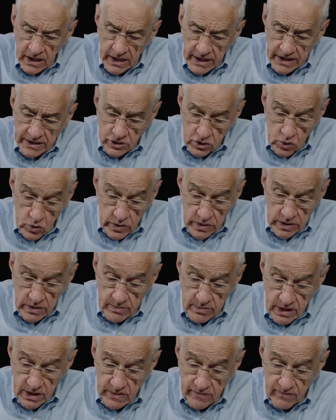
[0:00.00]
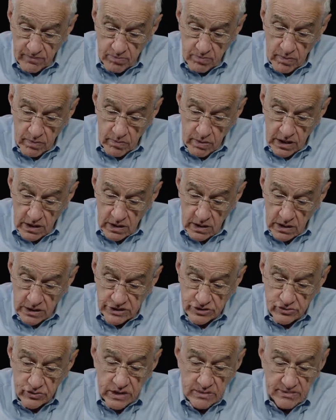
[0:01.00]
And 2 of them have been
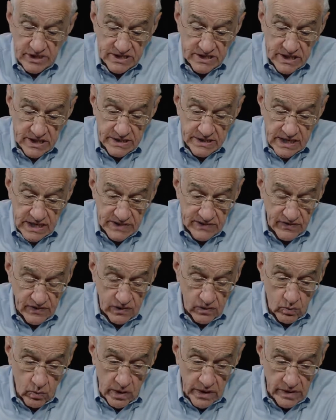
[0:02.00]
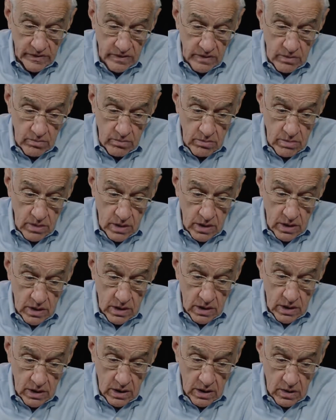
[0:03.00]
extremely successful. One of them
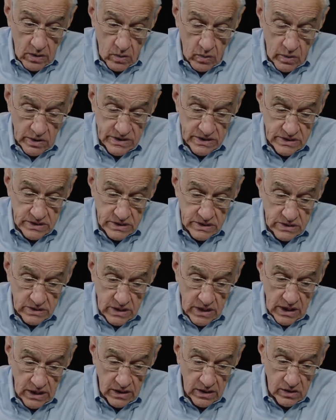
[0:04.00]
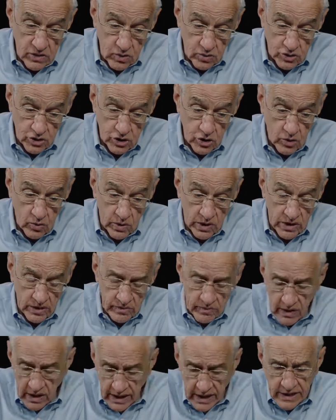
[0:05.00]
was Ellen Ochoa.
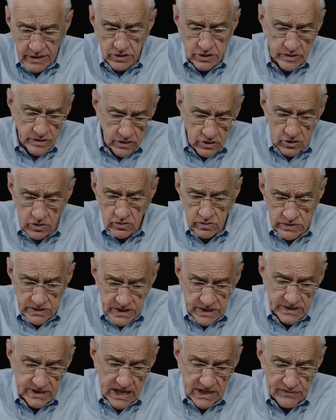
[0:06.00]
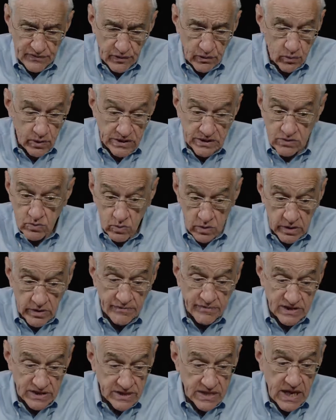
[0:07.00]
Actually, the 2 successful ones were
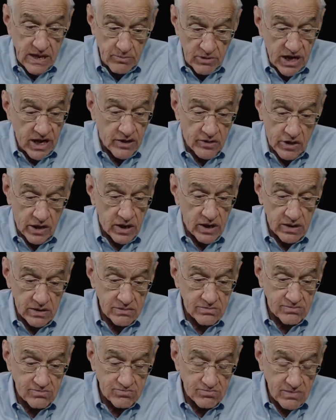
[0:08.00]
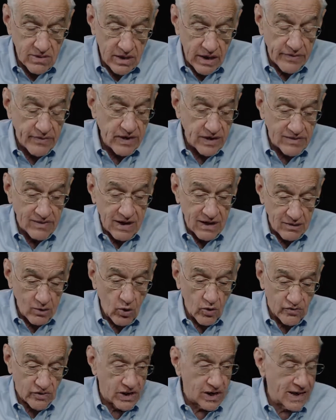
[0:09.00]
of the same era. I think they
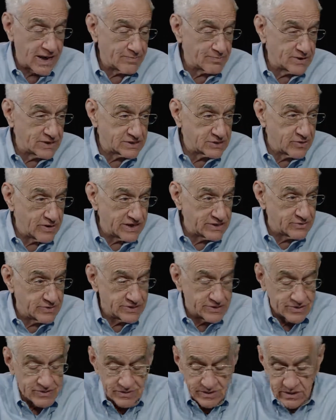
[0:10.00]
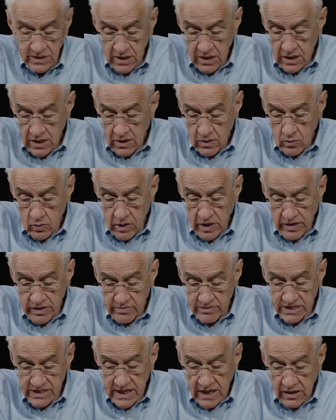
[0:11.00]
overlapped as graduate students. One of
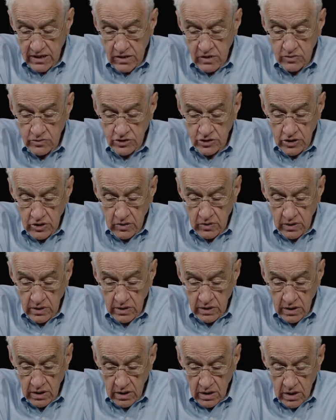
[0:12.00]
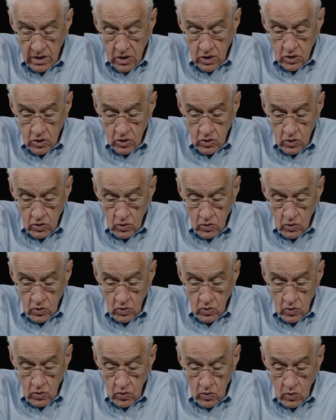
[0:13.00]
them is Ellen Ochoa,
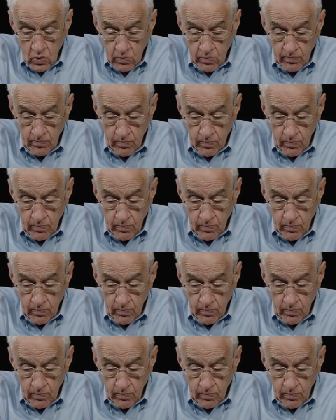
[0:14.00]
who,